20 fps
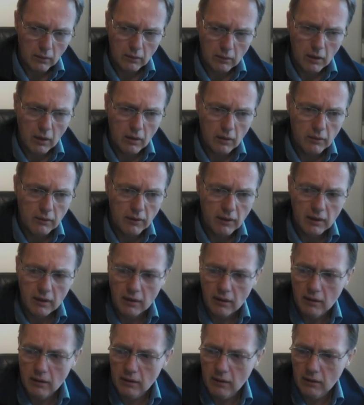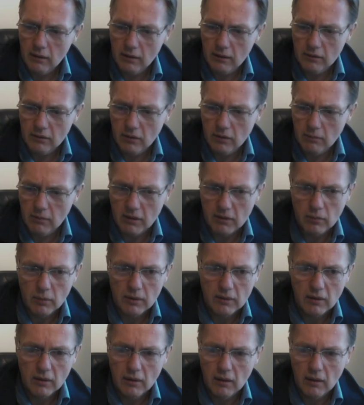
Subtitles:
No, it shouldn't be Twitter.